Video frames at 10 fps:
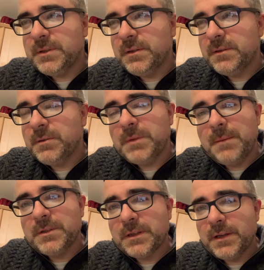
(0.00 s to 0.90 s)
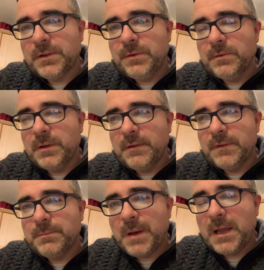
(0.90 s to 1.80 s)
and sometimes it's kind of cool if
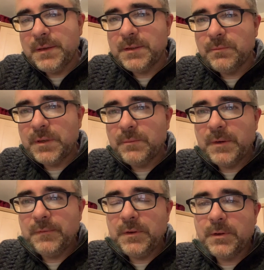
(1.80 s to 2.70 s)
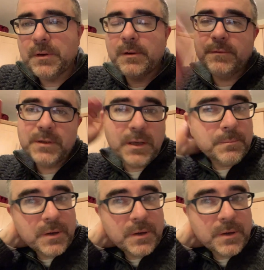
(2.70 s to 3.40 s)
it's balanced with a few of the curves in it.